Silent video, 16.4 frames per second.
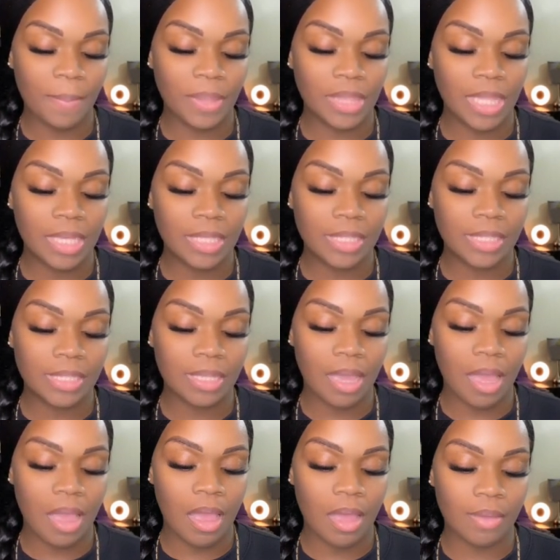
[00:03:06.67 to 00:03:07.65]
plus
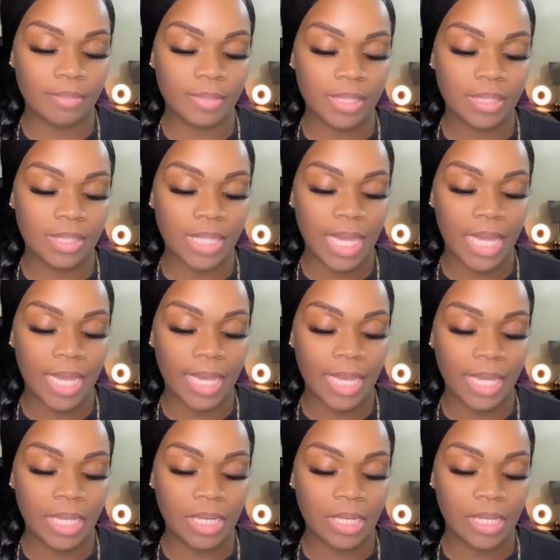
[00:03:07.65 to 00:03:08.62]

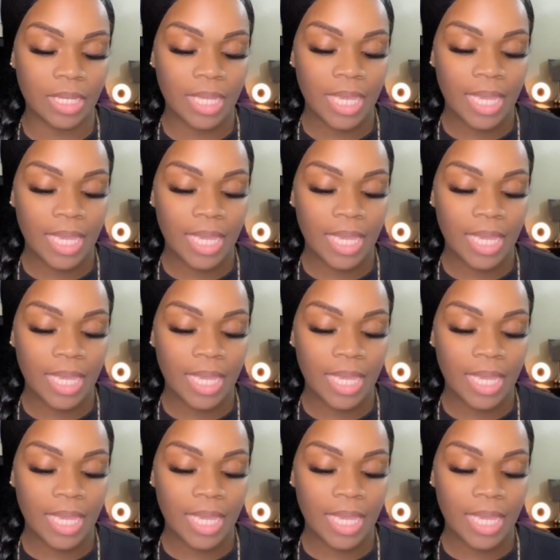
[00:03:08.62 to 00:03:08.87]
sign